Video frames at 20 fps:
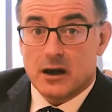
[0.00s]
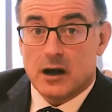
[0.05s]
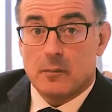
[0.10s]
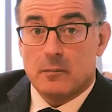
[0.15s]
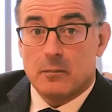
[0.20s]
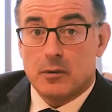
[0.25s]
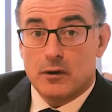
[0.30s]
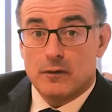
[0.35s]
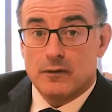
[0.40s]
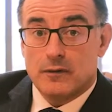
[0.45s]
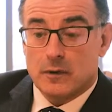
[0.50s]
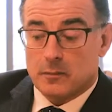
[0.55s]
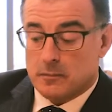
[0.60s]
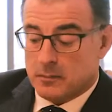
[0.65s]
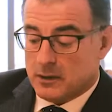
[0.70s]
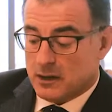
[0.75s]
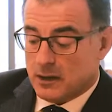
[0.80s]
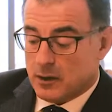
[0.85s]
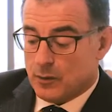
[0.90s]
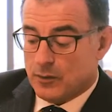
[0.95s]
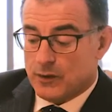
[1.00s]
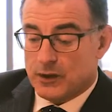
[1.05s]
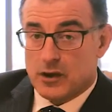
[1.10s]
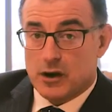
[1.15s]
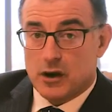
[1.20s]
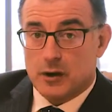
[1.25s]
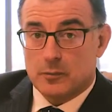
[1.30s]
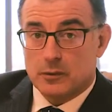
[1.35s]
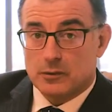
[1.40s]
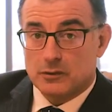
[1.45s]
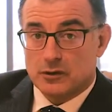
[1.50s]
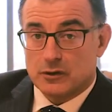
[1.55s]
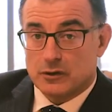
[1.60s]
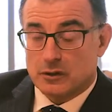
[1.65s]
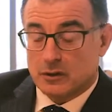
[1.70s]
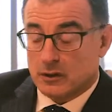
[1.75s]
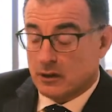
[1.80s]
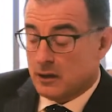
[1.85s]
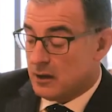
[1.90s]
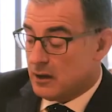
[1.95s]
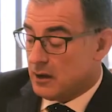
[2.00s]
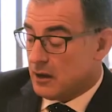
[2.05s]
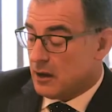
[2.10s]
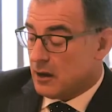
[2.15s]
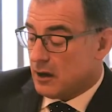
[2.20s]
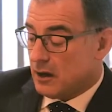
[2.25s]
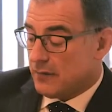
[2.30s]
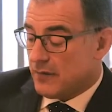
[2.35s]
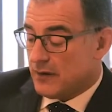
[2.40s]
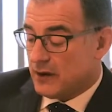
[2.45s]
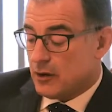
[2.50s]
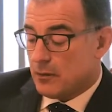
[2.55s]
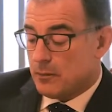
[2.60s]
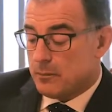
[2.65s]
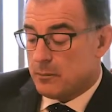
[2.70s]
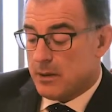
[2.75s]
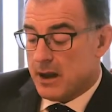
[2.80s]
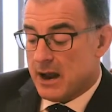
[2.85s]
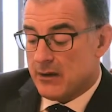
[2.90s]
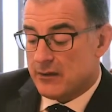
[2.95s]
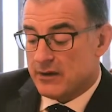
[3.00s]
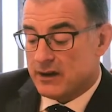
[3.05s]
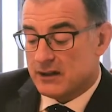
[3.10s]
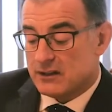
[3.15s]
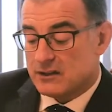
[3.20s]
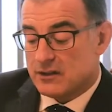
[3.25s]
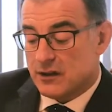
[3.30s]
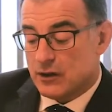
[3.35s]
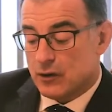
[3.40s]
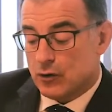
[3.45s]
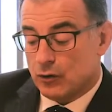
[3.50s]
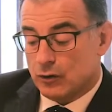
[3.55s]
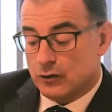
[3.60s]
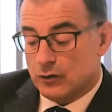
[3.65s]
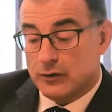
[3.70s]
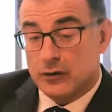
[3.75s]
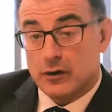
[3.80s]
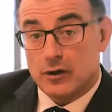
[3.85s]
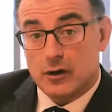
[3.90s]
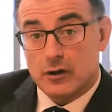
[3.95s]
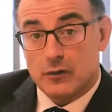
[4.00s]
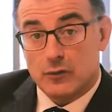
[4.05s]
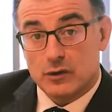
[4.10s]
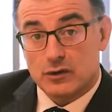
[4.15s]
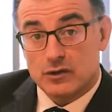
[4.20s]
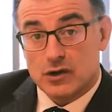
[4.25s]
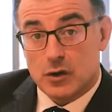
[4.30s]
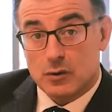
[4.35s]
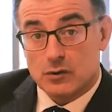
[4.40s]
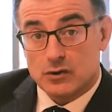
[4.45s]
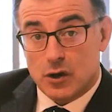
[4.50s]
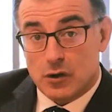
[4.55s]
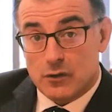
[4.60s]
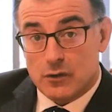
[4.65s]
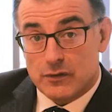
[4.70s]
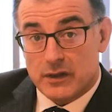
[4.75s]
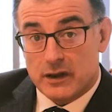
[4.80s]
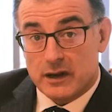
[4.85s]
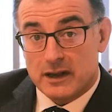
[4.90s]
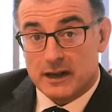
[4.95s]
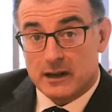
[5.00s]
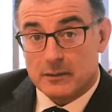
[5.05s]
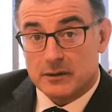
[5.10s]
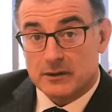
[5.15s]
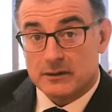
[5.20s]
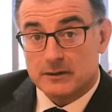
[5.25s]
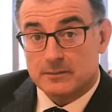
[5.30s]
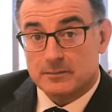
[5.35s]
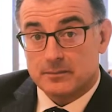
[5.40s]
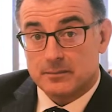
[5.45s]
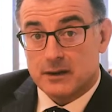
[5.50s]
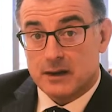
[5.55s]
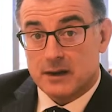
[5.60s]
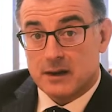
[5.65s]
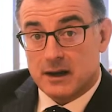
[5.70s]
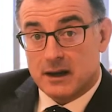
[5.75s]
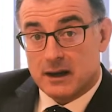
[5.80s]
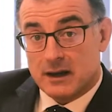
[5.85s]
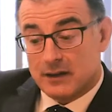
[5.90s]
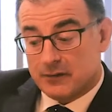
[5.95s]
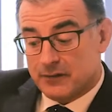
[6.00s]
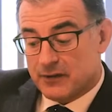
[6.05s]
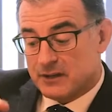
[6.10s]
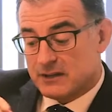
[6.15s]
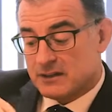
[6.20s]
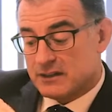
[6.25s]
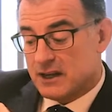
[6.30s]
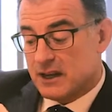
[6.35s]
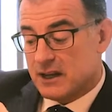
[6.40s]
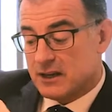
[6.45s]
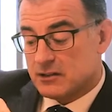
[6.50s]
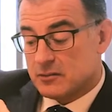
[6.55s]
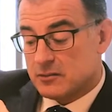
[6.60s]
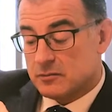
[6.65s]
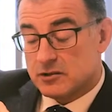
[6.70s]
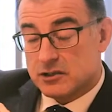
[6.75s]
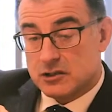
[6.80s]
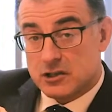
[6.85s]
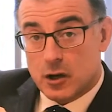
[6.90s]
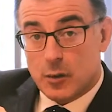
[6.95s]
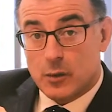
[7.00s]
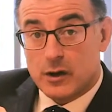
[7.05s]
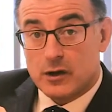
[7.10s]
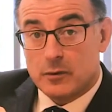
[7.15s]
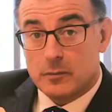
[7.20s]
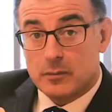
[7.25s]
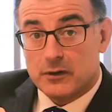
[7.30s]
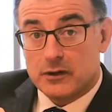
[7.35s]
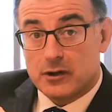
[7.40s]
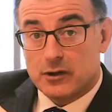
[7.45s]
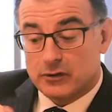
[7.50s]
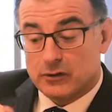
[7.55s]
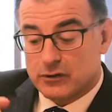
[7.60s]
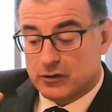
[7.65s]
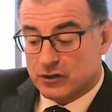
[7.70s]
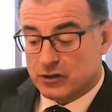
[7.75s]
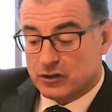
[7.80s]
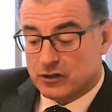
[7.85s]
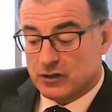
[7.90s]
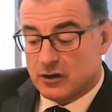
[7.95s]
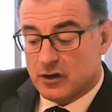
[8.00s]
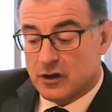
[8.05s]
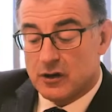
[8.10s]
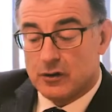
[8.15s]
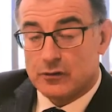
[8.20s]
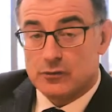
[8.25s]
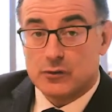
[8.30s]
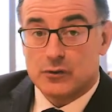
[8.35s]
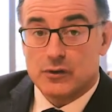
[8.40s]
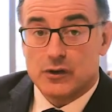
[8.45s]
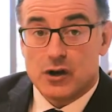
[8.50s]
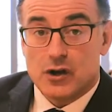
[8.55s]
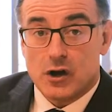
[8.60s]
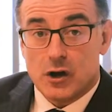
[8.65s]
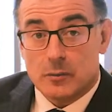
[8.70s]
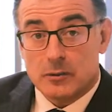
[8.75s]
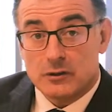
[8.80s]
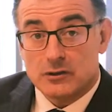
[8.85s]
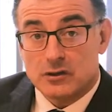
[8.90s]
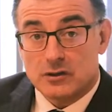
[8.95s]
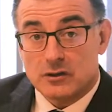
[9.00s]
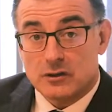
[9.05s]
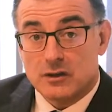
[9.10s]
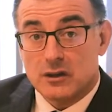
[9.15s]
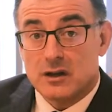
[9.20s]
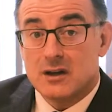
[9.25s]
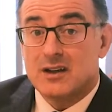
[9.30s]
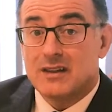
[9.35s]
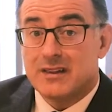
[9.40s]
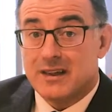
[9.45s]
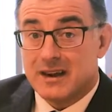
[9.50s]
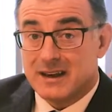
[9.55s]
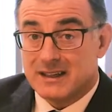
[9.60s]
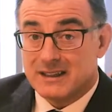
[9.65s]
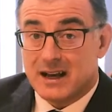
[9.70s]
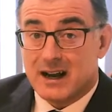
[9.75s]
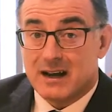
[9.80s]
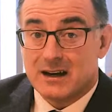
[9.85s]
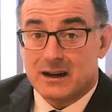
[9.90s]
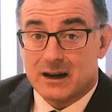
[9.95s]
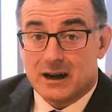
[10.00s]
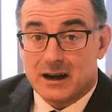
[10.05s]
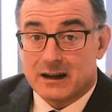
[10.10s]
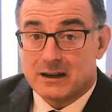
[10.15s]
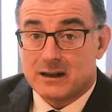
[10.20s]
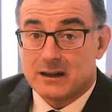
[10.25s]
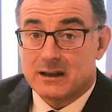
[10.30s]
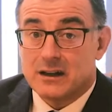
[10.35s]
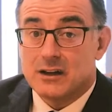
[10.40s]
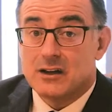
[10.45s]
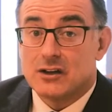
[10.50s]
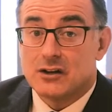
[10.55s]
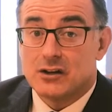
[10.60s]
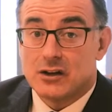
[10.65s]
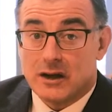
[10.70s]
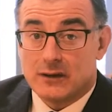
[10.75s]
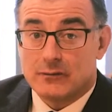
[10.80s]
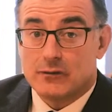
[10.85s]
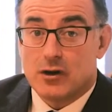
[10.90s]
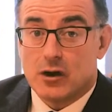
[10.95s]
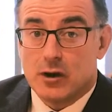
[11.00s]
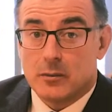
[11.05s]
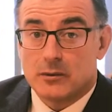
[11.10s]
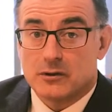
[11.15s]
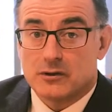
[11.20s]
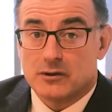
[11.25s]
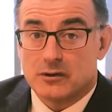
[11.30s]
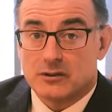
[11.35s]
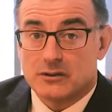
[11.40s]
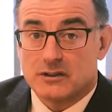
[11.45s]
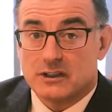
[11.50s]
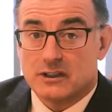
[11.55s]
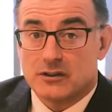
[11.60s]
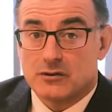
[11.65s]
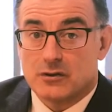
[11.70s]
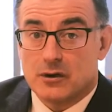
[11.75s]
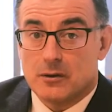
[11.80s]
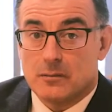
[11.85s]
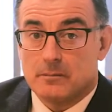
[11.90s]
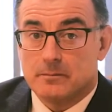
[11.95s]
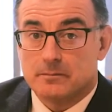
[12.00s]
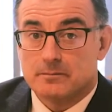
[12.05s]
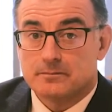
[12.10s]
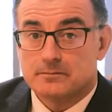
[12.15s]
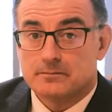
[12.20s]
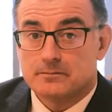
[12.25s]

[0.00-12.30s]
above and below the carpal tunnel, and then comparing it to the ulnar nerve which goes over the ligament. And if there's some slowing up of the conduction through the carpal tunnel, then it's highly likely you have carpal tunnel syndrome.